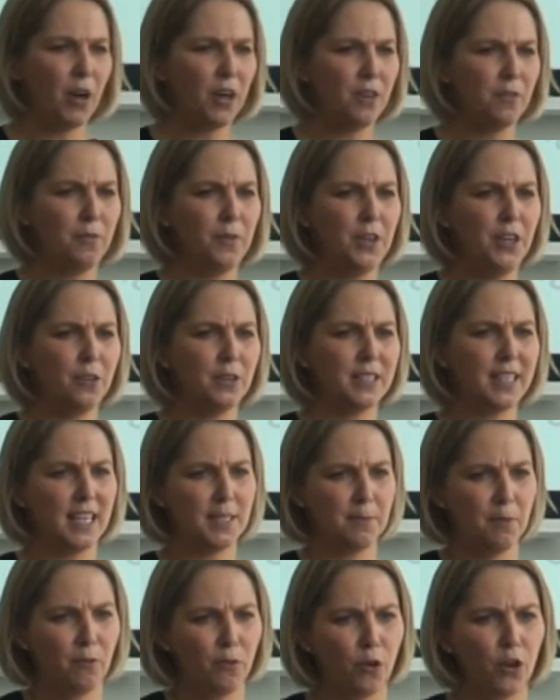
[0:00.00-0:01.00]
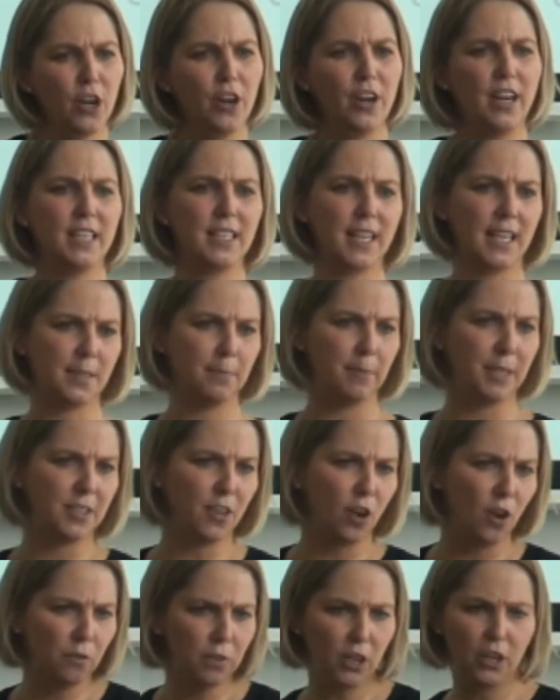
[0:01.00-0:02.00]
part of assessment for learning, assessment
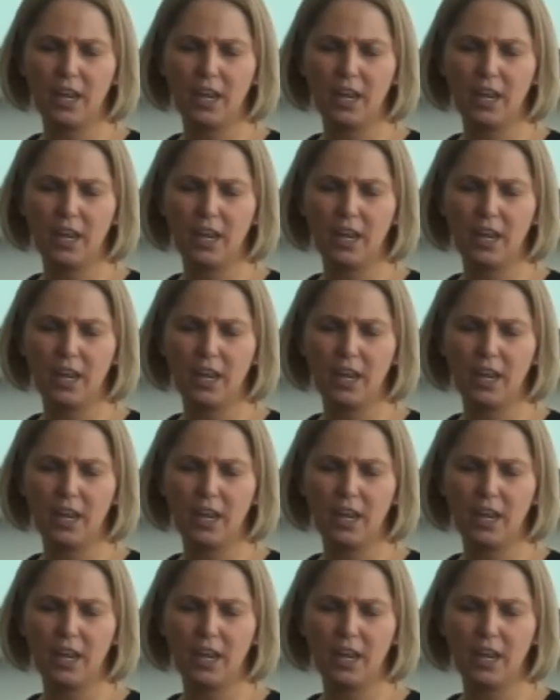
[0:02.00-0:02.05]
of